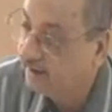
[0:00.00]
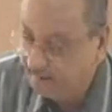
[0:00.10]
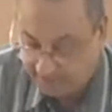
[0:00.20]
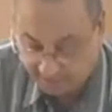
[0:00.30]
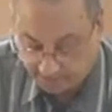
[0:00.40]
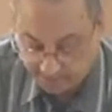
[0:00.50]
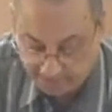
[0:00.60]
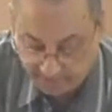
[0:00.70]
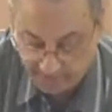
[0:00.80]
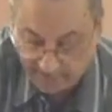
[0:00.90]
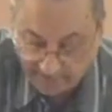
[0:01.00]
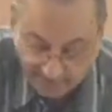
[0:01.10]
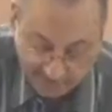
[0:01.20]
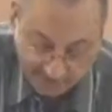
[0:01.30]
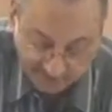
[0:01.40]
the
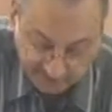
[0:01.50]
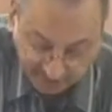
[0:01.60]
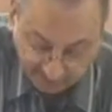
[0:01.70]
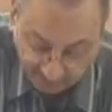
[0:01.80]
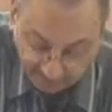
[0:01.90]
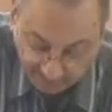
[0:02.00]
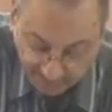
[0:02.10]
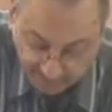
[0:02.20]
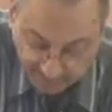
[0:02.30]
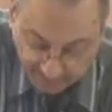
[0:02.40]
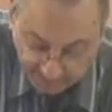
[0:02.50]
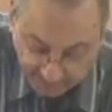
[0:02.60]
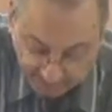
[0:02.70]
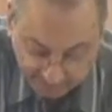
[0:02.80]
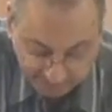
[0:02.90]
letters of alphabet.
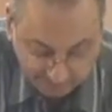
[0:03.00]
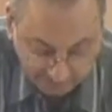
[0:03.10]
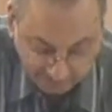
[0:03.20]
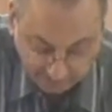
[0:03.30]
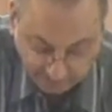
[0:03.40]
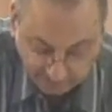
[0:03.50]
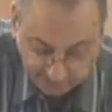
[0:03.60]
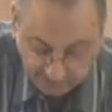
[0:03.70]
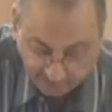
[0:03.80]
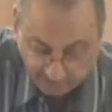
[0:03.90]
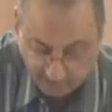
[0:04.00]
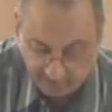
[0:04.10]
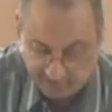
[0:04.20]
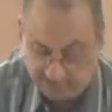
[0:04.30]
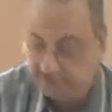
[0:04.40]
Okay,
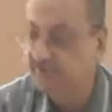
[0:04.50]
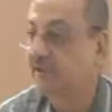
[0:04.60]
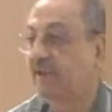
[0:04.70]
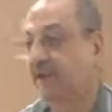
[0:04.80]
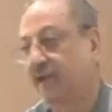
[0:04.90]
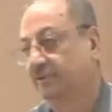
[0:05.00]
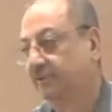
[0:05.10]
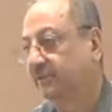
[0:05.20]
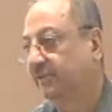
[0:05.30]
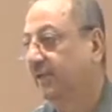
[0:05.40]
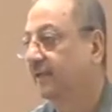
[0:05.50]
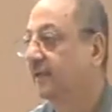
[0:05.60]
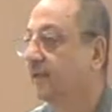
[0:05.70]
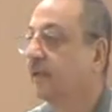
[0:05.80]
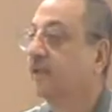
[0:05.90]
brother and sister, and as we said,
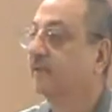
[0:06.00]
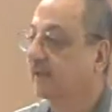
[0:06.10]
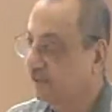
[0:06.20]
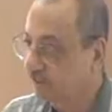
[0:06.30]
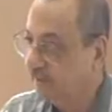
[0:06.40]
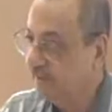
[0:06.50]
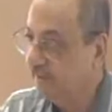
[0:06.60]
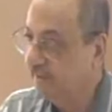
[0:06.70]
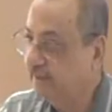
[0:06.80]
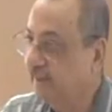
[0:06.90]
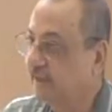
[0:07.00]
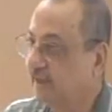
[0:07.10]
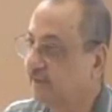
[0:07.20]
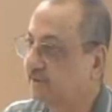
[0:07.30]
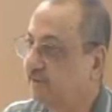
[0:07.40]
there are 29
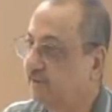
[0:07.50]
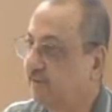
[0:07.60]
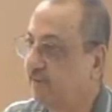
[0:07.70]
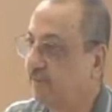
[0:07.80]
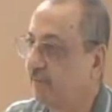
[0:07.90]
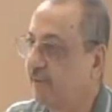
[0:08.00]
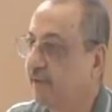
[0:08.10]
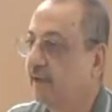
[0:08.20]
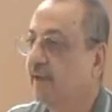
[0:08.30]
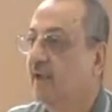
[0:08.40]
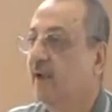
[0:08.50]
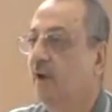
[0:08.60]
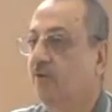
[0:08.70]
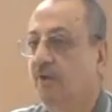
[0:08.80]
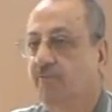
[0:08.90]
letters of alphabet,
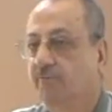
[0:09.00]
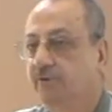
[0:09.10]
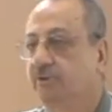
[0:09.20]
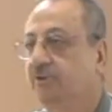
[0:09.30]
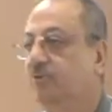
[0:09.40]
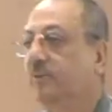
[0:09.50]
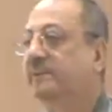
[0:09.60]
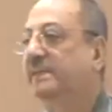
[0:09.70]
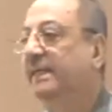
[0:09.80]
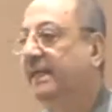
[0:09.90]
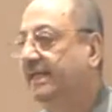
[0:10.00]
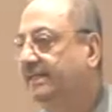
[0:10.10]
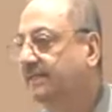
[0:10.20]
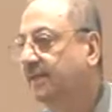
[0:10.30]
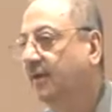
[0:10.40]
out of which
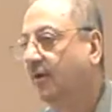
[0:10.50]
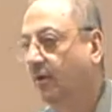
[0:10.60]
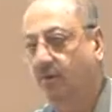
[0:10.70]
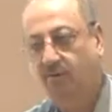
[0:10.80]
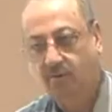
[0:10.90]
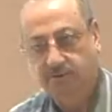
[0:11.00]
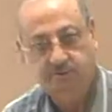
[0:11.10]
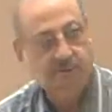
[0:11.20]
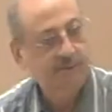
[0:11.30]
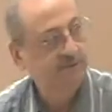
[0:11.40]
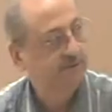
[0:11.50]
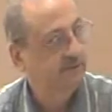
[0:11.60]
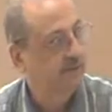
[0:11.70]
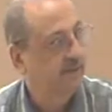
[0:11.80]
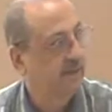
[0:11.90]
28 are consonants,
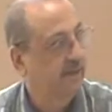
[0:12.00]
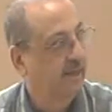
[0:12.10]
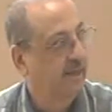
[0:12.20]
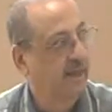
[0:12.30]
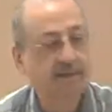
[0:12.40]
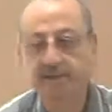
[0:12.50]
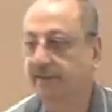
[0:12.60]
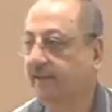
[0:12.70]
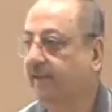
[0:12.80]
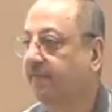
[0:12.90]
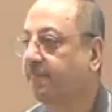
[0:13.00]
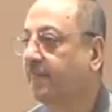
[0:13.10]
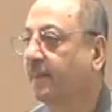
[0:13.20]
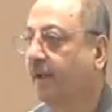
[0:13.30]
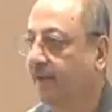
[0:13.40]
and
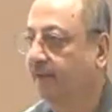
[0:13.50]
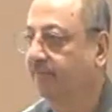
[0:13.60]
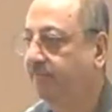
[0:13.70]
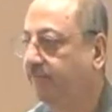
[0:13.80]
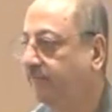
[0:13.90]
alif